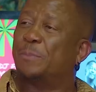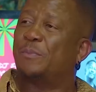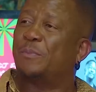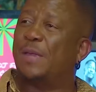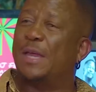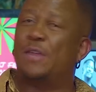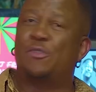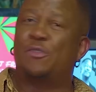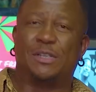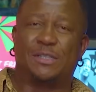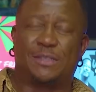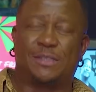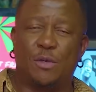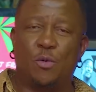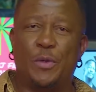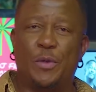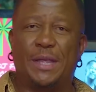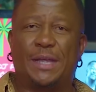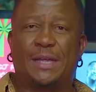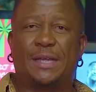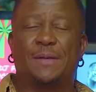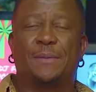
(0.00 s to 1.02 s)
Interesting
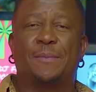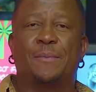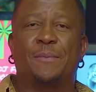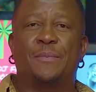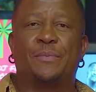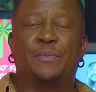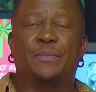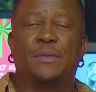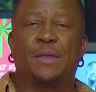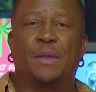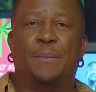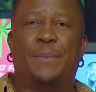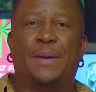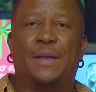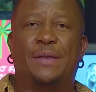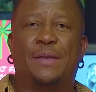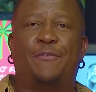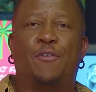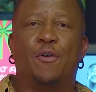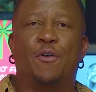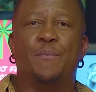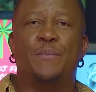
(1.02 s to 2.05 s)
week. But
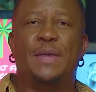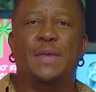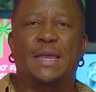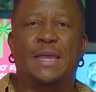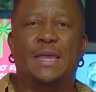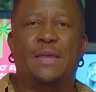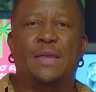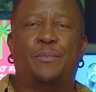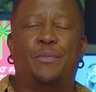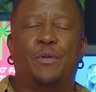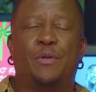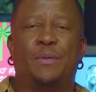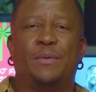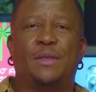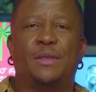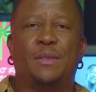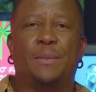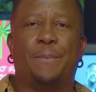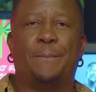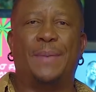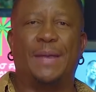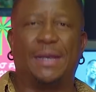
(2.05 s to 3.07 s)
for me, probably
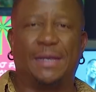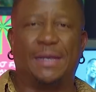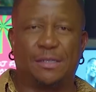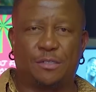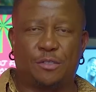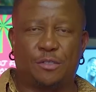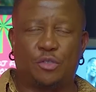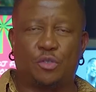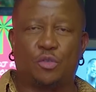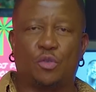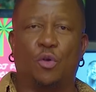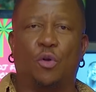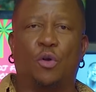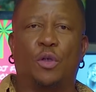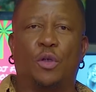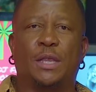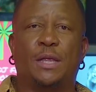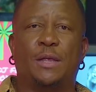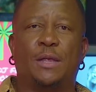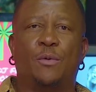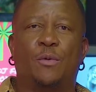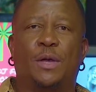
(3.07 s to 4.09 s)
the biggest
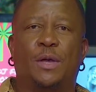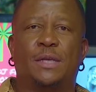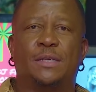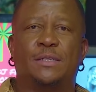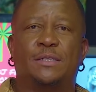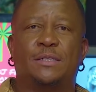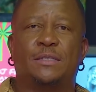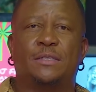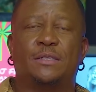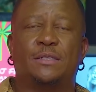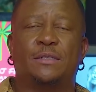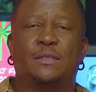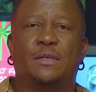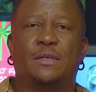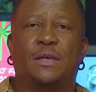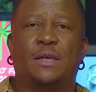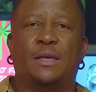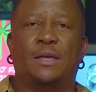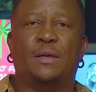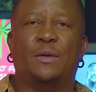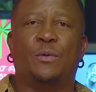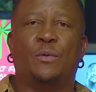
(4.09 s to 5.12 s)
story was
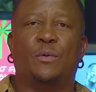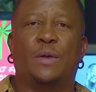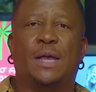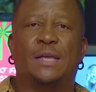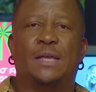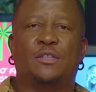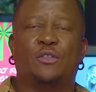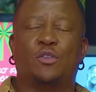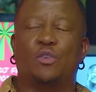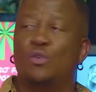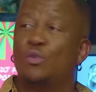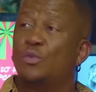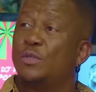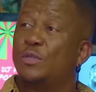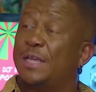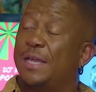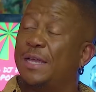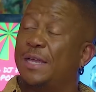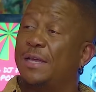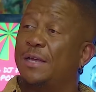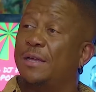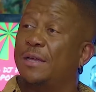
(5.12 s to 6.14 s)
us
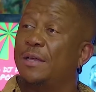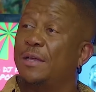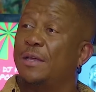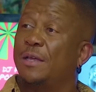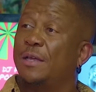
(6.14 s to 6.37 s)
losing